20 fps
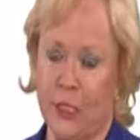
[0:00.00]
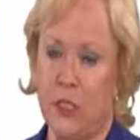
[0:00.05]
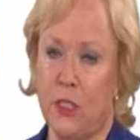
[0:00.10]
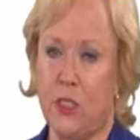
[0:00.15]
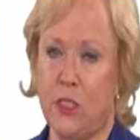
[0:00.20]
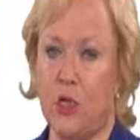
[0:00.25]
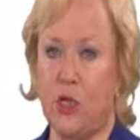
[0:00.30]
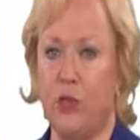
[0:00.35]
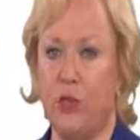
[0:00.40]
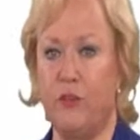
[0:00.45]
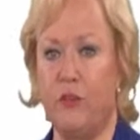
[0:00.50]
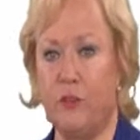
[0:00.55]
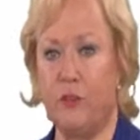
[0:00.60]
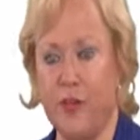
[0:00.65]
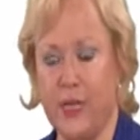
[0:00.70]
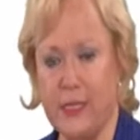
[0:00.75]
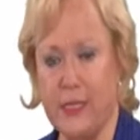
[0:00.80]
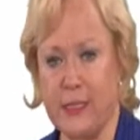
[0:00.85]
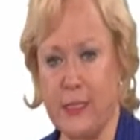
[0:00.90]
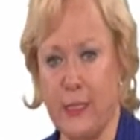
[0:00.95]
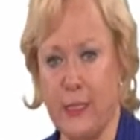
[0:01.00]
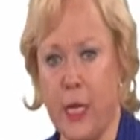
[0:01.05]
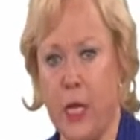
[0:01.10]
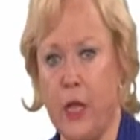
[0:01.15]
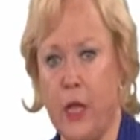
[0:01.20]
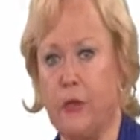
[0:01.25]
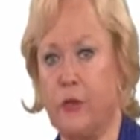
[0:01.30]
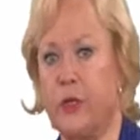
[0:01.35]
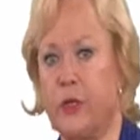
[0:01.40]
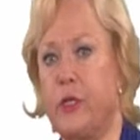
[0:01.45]
So you've invested
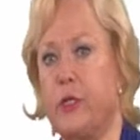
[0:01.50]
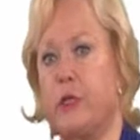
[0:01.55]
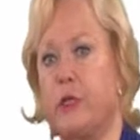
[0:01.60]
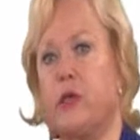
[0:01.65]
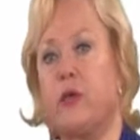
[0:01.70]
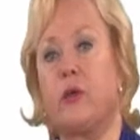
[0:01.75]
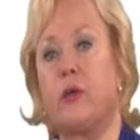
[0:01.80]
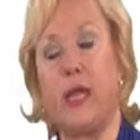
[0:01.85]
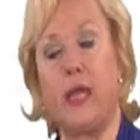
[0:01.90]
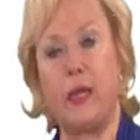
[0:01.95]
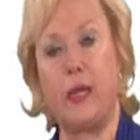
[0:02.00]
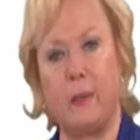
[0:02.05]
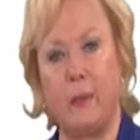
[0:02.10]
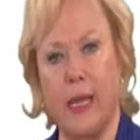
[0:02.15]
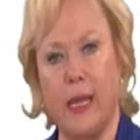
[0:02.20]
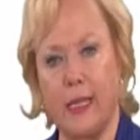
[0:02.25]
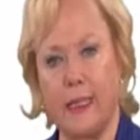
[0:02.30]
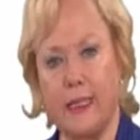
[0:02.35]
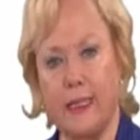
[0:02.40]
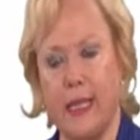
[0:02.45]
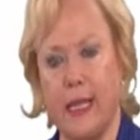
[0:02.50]
$100, you're getting back